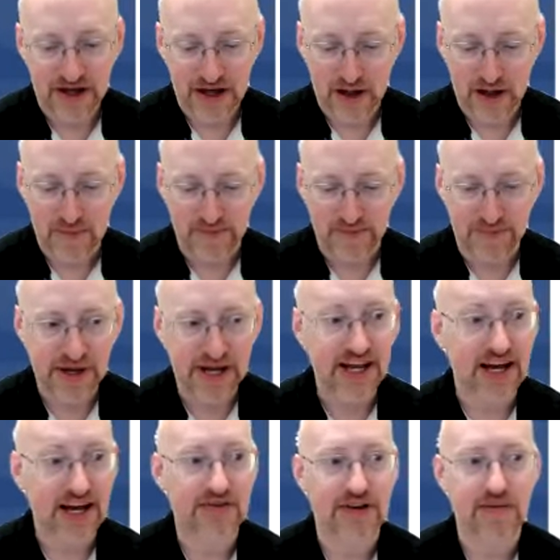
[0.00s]

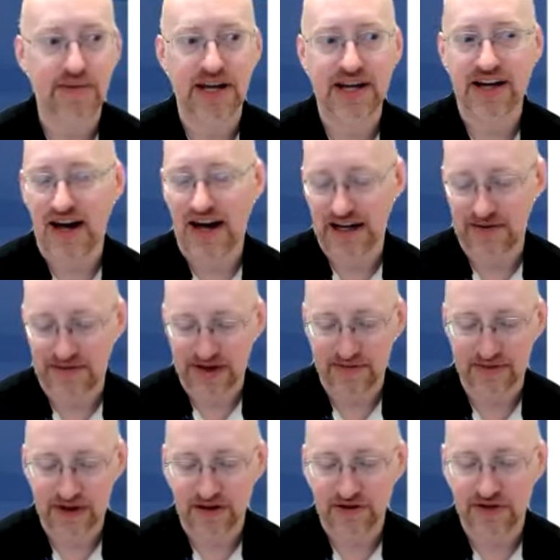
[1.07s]
PDFs can be kind of
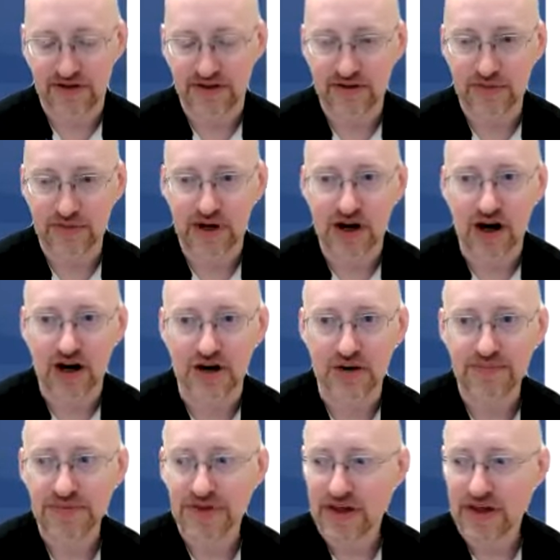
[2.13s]
difficult in this regard.